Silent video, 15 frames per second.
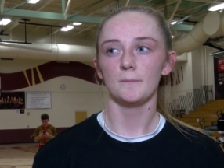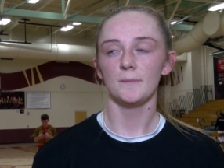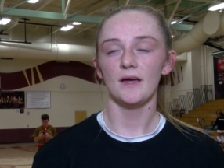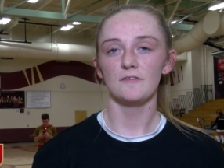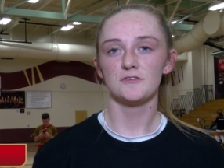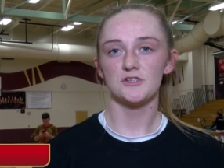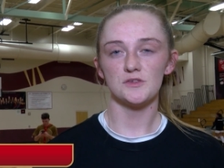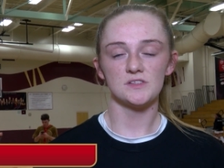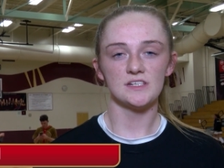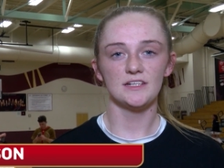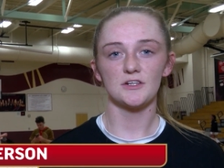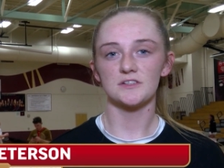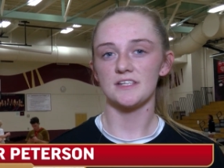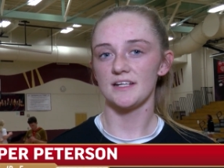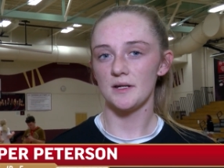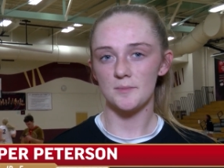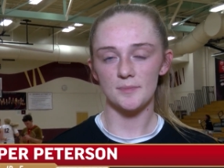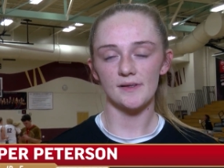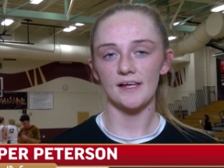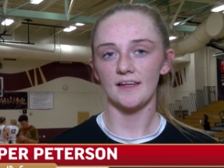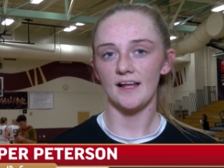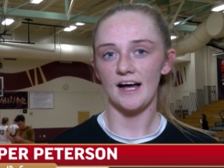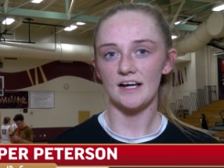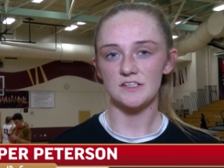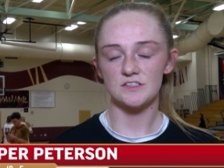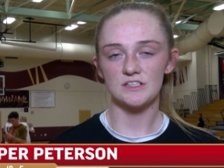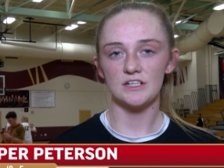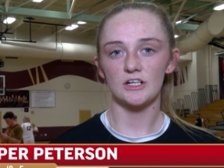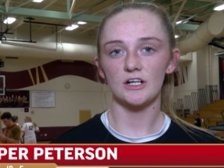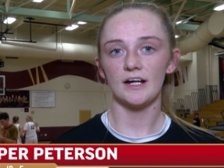We have two seniors that didn't play
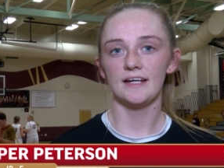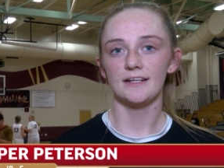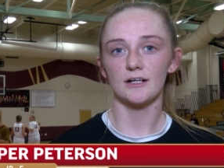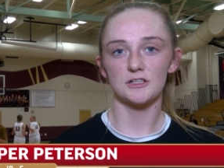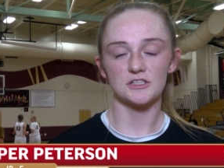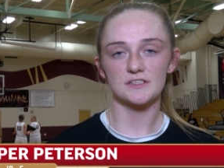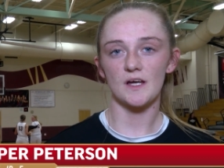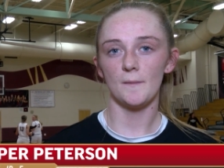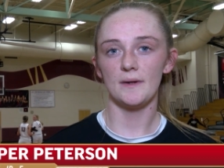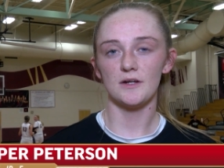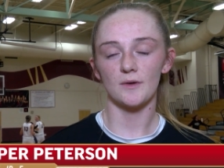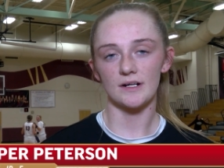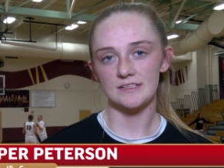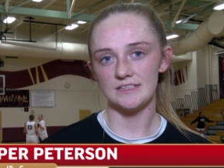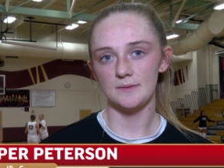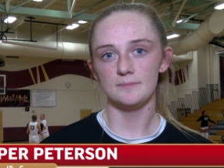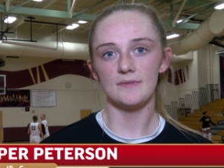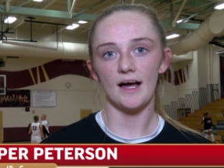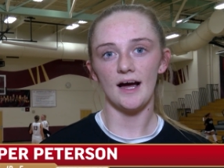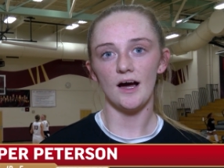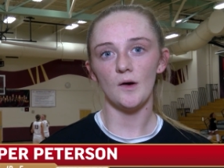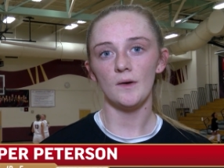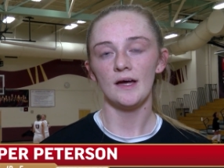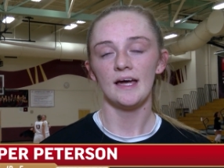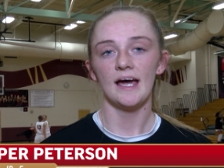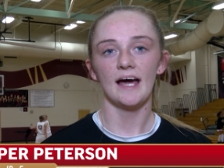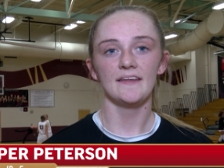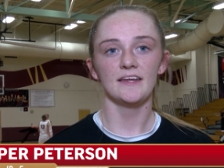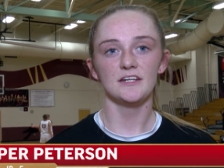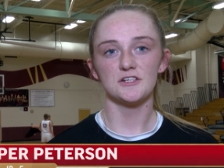last year and are just coming to our team now,
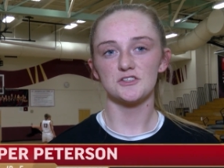and then